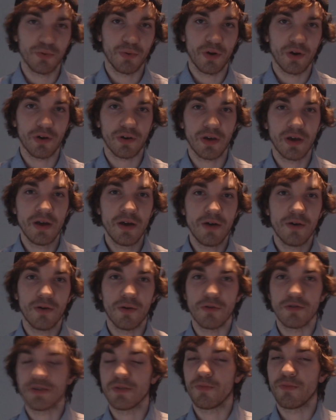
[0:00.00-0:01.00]
work
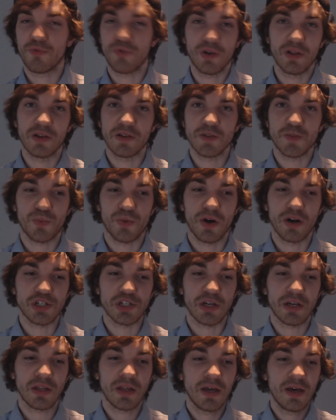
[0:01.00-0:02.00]
or some freelance
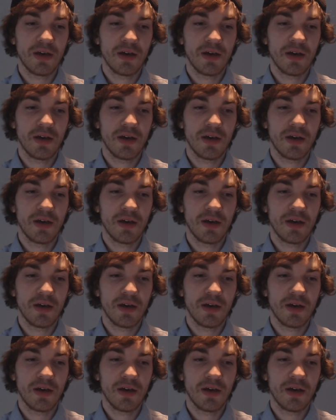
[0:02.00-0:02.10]
project.